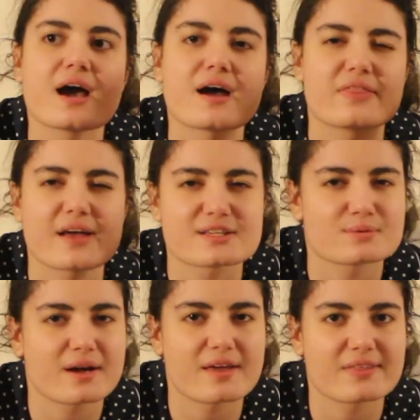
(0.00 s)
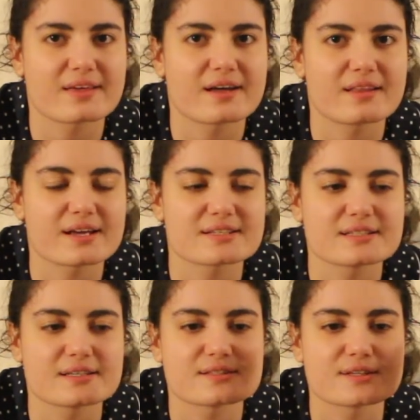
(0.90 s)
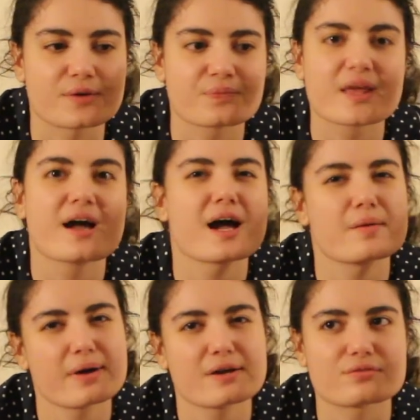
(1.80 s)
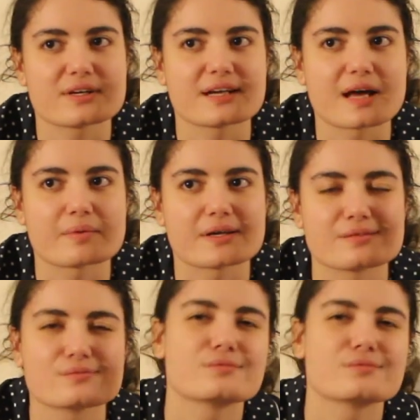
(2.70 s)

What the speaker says: And that's why I think I liked it. So I might read Emma.